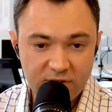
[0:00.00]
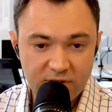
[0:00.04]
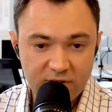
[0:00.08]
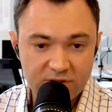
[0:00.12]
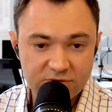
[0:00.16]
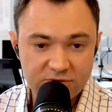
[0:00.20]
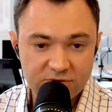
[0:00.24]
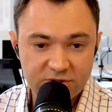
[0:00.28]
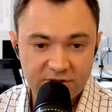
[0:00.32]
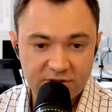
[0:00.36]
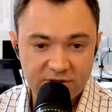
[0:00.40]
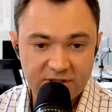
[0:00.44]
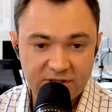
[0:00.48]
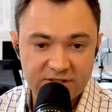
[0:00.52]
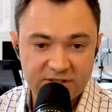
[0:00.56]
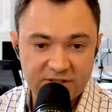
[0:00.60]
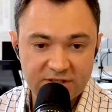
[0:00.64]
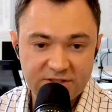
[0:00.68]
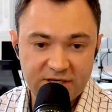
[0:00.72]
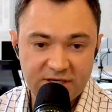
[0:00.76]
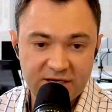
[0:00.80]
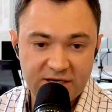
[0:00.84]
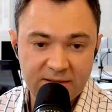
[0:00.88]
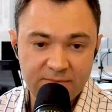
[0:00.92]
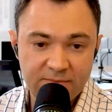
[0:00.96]
this
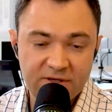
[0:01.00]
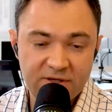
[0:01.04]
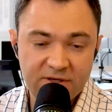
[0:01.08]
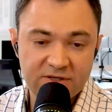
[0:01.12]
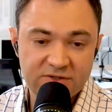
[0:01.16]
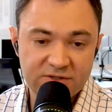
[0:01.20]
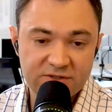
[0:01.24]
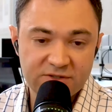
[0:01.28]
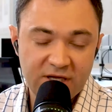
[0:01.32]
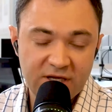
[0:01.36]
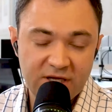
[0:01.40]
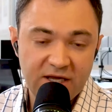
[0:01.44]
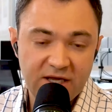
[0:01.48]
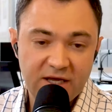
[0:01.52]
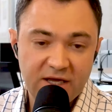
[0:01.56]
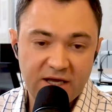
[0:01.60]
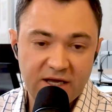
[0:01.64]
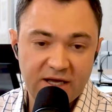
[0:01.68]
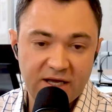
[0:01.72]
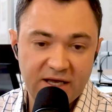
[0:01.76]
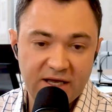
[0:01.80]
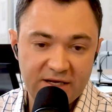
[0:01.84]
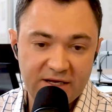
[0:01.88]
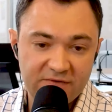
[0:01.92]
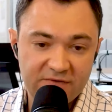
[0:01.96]
time is,
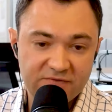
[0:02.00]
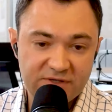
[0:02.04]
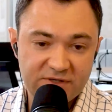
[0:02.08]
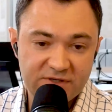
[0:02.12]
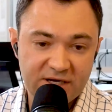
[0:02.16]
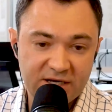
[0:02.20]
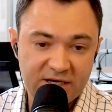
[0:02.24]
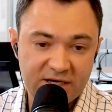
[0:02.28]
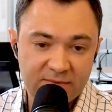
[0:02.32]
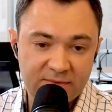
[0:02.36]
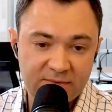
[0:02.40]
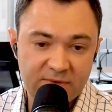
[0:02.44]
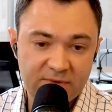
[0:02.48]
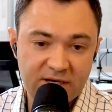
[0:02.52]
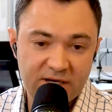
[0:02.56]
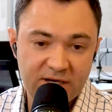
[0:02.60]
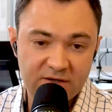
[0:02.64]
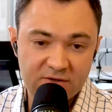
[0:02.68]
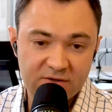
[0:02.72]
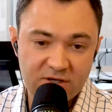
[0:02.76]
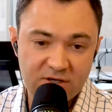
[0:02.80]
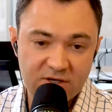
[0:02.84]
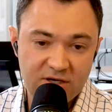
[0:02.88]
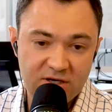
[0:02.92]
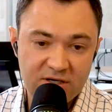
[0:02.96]
ahead of time,
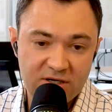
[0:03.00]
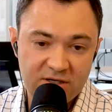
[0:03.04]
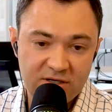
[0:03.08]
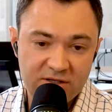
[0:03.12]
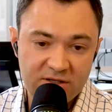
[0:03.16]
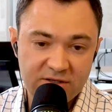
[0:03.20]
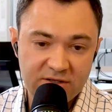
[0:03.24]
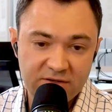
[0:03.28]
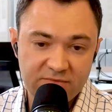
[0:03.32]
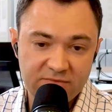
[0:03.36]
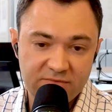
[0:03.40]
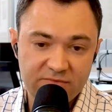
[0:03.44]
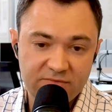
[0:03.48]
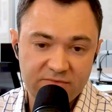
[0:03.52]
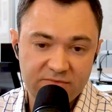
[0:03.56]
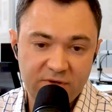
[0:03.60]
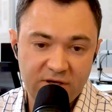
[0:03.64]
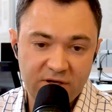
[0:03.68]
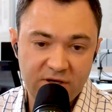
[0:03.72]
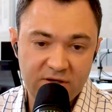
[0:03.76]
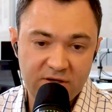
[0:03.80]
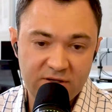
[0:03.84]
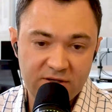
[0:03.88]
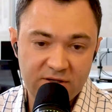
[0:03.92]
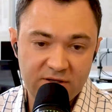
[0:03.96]
I'll call
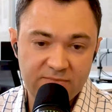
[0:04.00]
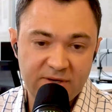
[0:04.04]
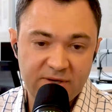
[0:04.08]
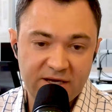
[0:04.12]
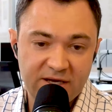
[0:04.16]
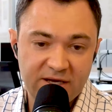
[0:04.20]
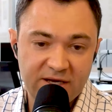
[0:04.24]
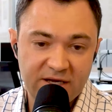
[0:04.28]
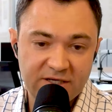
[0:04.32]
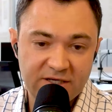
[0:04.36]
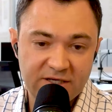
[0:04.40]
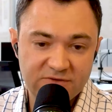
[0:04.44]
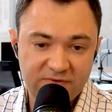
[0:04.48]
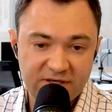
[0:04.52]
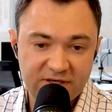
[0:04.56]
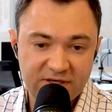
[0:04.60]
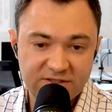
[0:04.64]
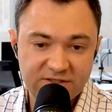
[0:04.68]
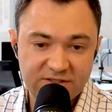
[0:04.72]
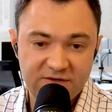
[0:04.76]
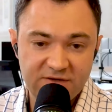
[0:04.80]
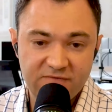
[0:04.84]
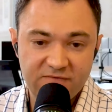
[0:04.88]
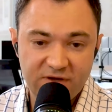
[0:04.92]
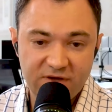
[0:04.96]
all my
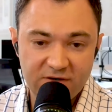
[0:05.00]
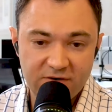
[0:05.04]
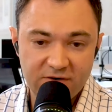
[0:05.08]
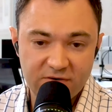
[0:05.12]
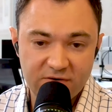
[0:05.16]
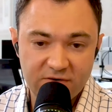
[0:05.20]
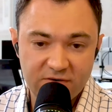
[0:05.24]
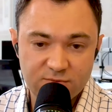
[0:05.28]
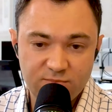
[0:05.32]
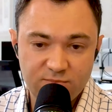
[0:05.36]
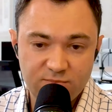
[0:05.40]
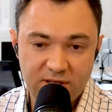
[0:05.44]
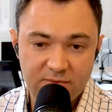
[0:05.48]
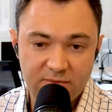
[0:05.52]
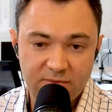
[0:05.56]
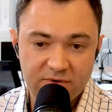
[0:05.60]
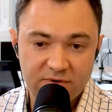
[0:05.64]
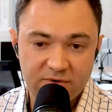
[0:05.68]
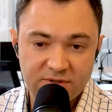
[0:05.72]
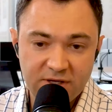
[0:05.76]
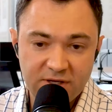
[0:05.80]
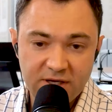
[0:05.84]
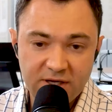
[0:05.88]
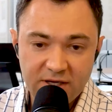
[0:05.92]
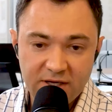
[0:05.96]
HVAC vendors,
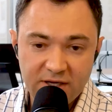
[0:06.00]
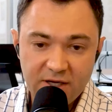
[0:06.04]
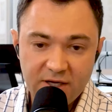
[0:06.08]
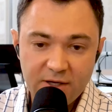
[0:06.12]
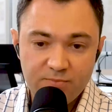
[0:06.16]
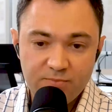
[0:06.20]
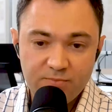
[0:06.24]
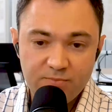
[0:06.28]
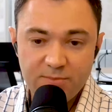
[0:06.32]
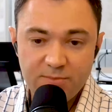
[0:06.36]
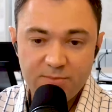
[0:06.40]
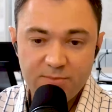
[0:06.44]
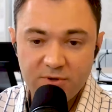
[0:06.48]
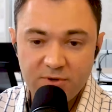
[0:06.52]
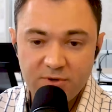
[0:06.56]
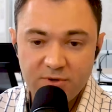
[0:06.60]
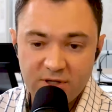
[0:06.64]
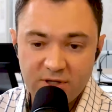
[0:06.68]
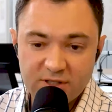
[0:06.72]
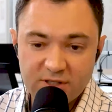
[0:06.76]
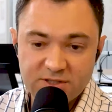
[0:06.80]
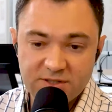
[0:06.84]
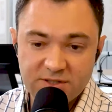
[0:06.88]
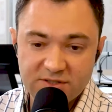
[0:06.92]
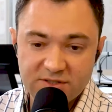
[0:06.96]
plumbers,
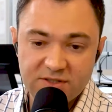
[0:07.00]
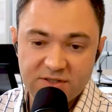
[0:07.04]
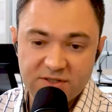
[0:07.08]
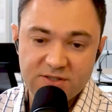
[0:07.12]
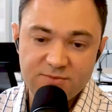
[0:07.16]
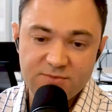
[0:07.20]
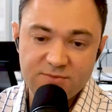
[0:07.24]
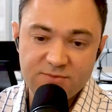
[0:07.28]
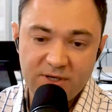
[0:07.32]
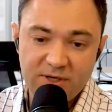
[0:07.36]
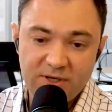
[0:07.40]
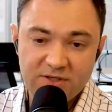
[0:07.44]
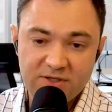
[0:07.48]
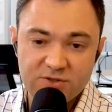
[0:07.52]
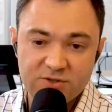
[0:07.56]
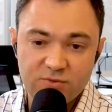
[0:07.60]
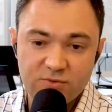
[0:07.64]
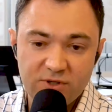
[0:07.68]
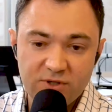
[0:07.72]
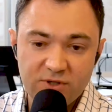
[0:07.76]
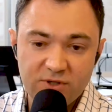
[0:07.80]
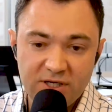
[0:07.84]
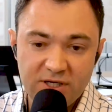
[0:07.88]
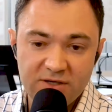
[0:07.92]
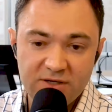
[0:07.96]
people. This
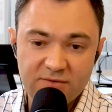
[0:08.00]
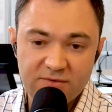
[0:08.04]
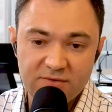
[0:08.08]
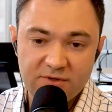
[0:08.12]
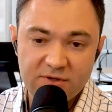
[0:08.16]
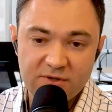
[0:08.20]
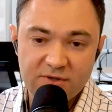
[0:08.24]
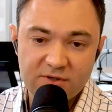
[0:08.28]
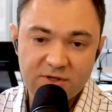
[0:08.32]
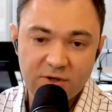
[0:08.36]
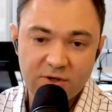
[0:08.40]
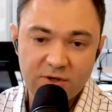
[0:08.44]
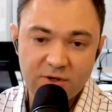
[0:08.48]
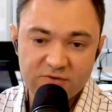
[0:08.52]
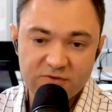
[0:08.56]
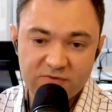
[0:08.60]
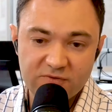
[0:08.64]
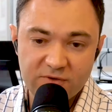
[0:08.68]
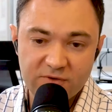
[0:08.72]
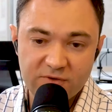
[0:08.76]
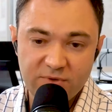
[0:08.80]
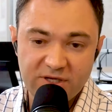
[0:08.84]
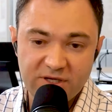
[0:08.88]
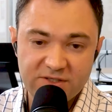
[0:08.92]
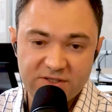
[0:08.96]
really goes
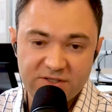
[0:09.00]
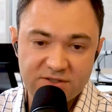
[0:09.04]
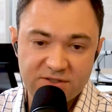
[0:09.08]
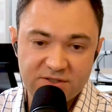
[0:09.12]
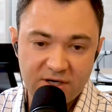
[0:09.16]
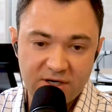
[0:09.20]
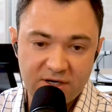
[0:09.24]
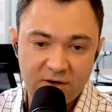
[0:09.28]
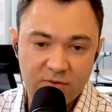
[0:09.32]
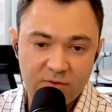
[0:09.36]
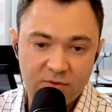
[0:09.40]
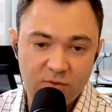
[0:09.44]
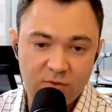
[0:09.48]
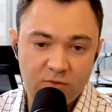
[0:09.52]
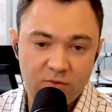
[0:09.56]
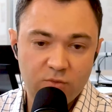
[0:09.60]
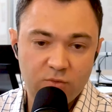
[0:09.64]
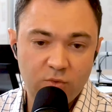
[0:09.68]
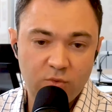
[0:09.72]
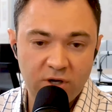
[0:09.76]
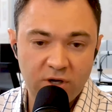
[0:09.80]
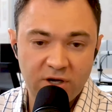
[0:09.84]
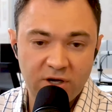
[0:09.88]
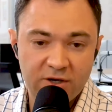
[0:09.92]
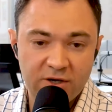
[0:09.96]
for places that are
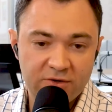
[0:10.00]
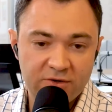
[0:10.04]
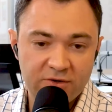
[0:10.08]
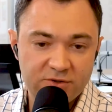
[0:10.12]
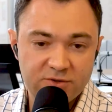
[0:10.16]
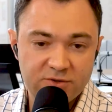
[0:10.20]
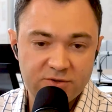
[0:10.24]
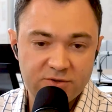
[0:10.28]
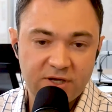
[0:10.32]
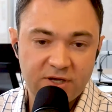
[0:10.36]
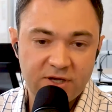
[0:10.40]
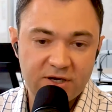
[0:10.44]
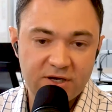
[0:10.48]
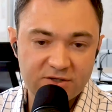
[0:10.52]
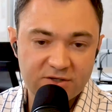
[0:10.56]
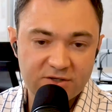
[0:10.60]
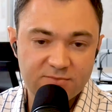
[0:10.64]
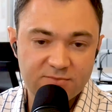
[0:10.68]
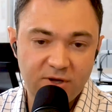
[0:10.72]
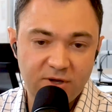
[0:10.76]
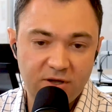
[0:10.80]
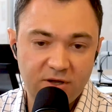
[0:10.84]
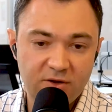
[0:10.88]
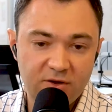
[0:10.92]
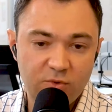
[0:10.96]
one
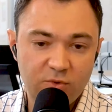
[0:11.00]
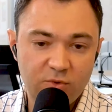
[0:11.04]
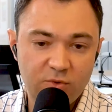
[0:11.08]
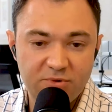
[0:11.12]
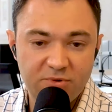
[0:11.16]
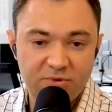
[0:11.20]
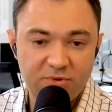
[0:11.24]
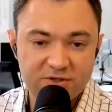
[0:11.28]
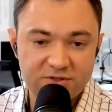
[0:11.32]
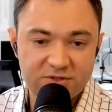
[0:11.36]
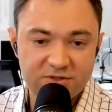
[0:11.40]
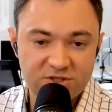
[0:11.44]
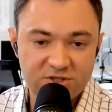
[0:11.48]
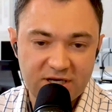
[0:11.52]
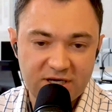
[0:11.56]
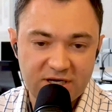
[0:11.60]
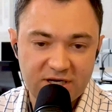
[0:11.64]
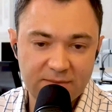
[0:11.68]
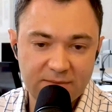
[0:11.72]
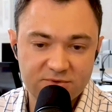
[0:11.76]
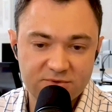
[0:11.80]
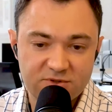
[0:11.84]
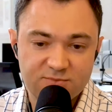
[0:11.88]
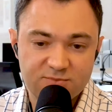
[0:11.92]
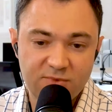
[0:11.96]
person
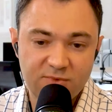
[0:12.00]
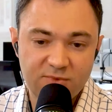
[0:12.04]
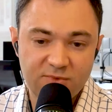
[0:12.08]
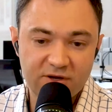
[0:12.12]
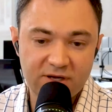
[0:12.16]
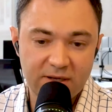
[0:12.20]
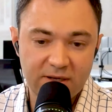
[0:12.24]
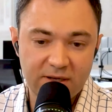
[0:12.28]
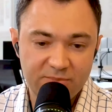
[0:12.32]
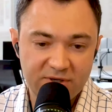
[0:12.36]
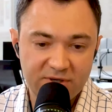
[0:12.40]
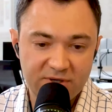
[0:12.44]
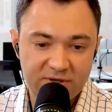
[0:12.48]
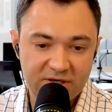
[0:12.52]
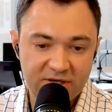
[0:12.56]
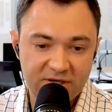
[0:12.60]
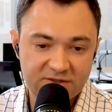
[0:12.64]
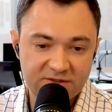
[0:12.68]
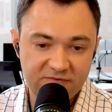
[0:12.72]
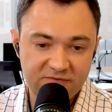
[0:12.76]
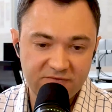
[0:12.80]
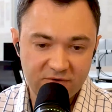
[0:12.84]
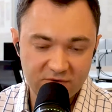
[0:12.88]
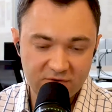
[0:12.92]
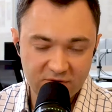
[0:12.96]
shops or small companies.
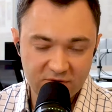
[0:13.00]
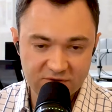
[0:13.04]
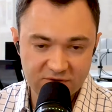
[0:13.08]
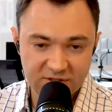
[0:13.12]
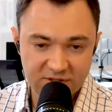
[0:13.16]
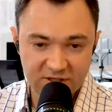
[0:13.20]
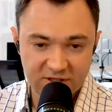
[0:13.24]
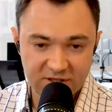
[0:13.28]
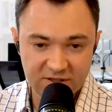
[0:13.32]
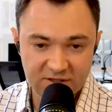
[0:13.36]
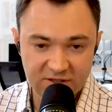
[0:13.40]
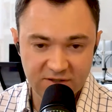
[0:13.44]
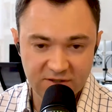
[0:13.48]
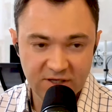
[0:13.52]
If you're using a